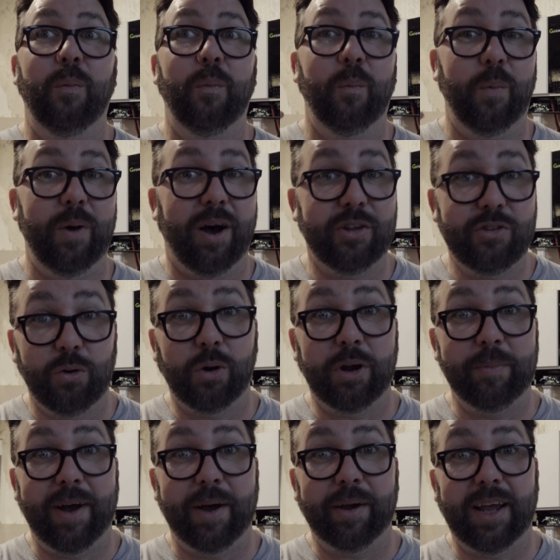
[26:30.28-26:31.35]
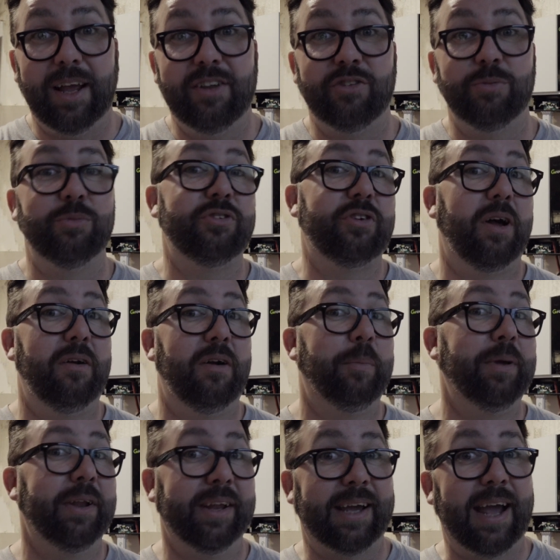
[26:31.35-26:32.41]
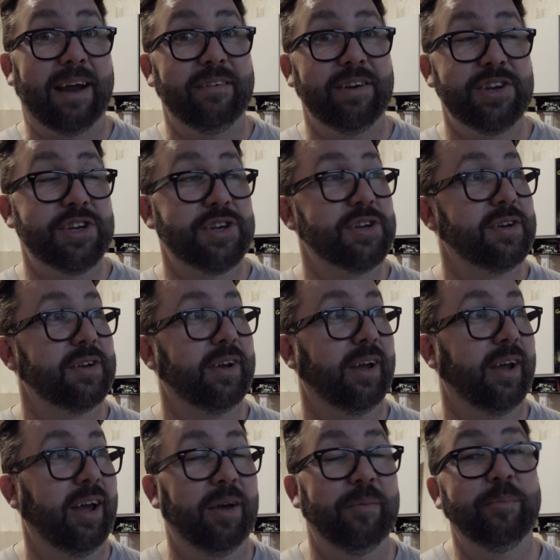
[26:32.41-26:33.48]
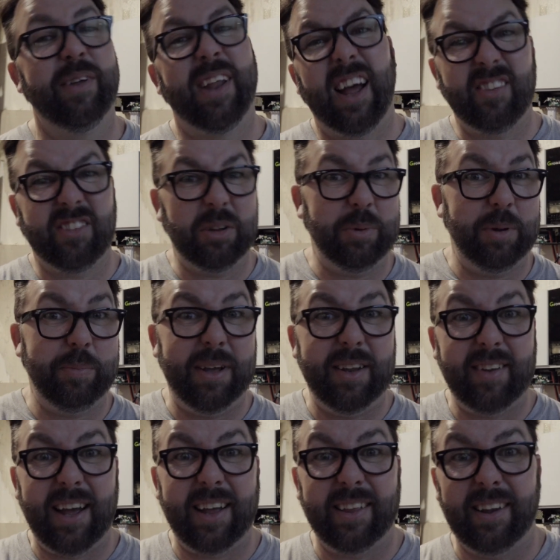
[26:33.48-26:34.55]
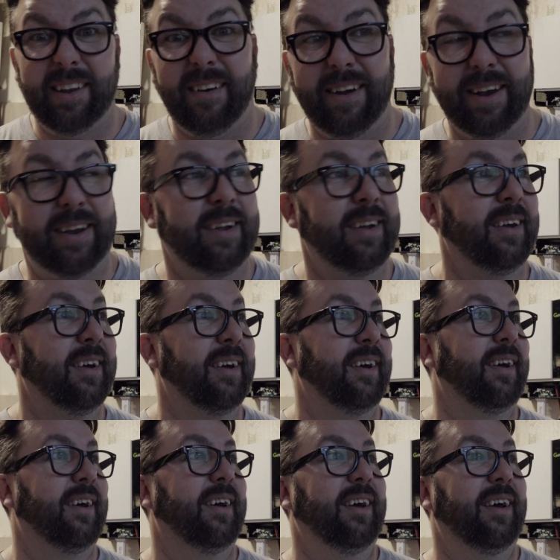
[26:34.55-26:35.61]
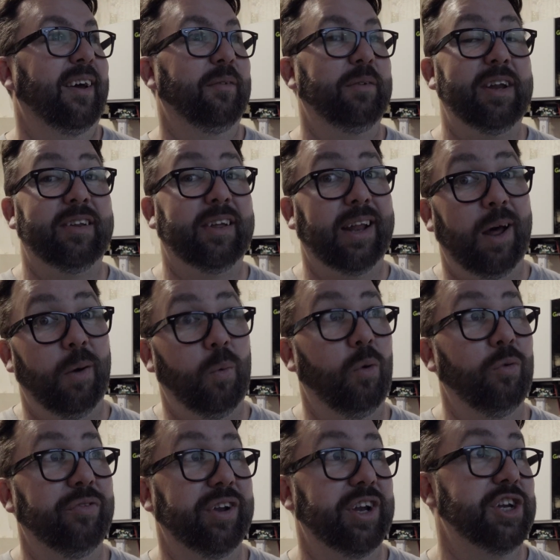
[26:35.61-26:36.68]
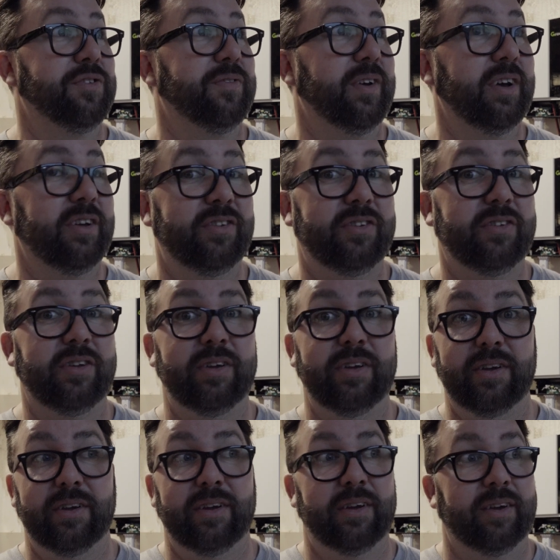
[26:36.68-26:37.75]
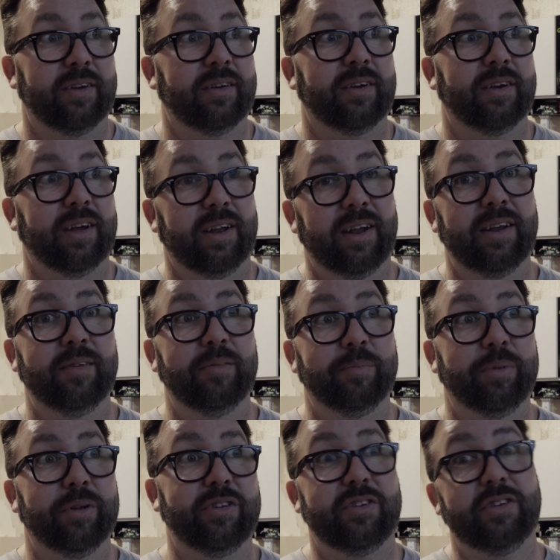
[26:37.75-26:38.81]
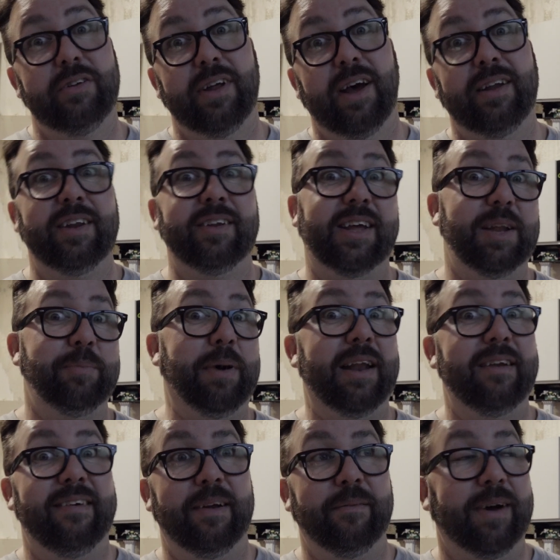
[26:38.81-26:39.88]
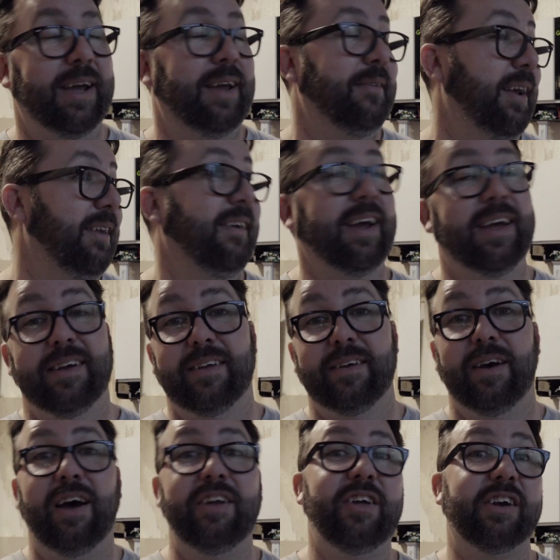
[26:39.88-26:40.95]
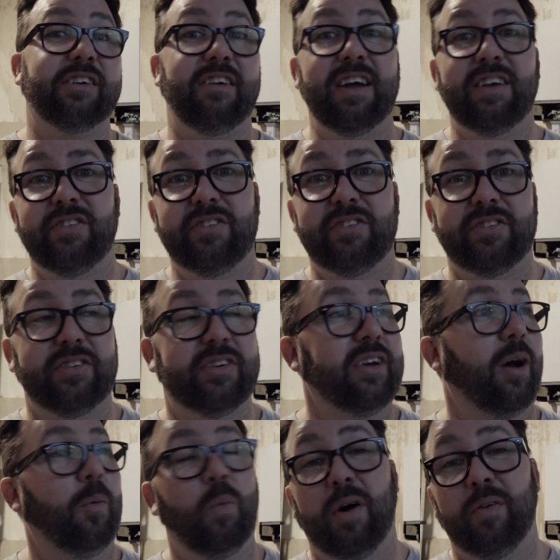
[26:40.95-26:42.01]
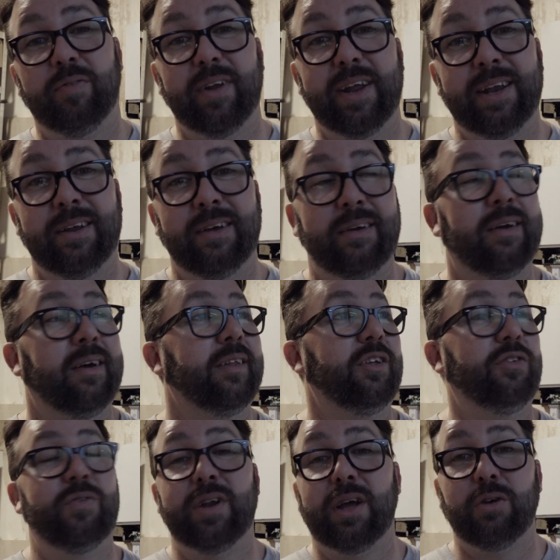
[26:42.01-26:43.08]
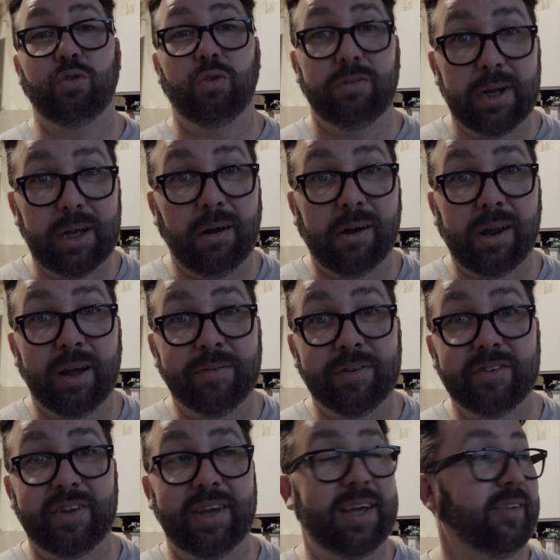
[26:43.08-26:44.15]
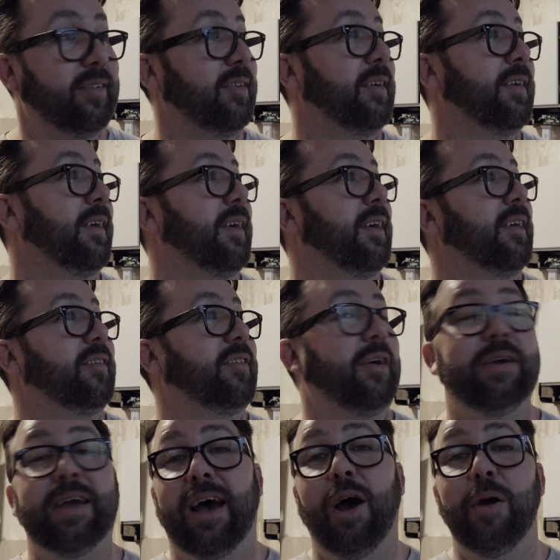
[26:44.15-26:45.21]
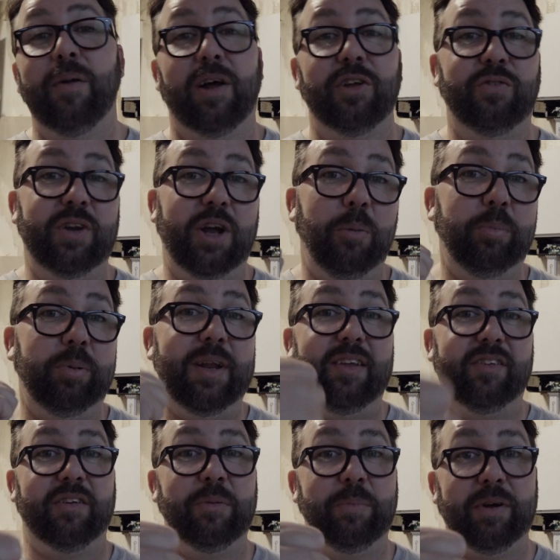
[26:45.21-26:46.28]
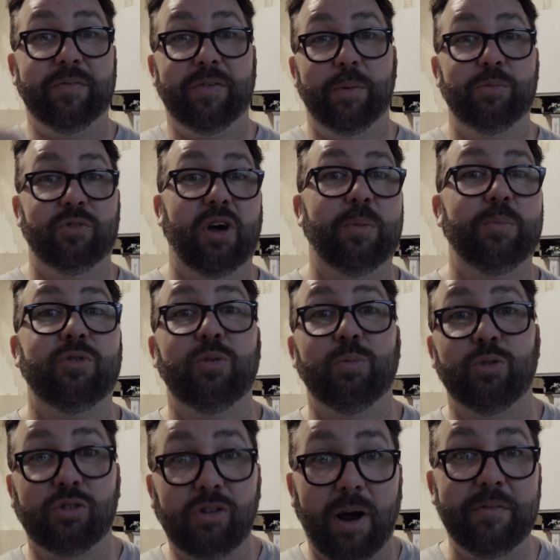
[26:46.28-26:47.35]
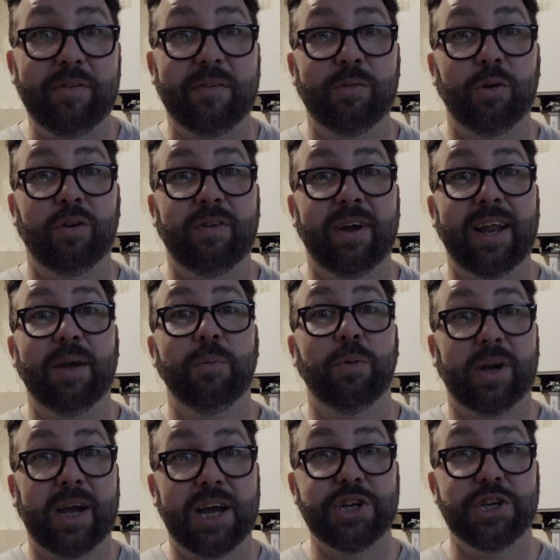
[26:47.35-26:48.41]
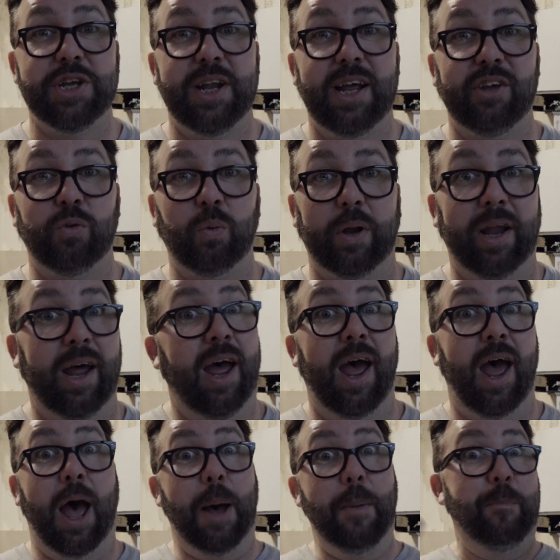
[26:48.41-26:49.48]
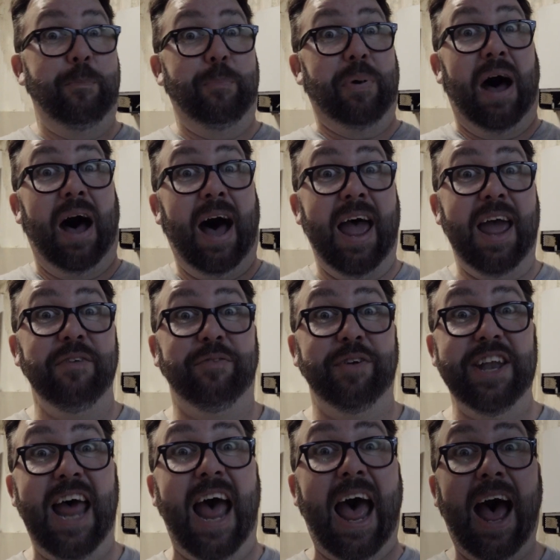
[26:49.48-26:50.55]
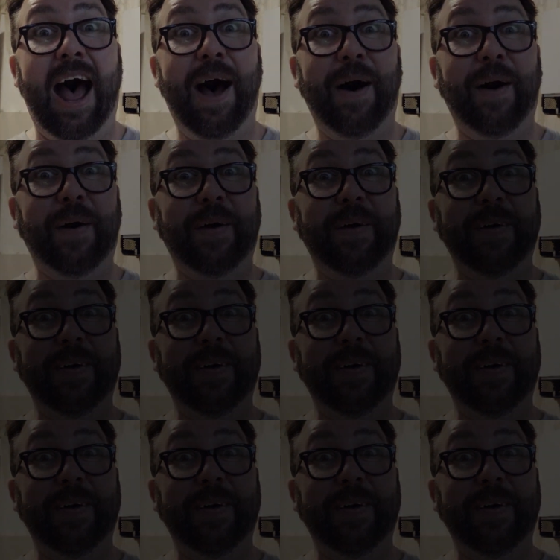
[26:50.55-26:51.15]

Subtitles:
We are talking about getting some solar up in the garage, but that's going to be a bit down the line. We need to get that wall finished first, but to do that, I need to get the panda out of the way. Anyway, I digress. I'm waffling. This video is already long enough as it is. So yeah, hope you like this video. Please give it a big thumbs up. Subscribe if you haven't already, and we'll catch you in the next one. Bye for now.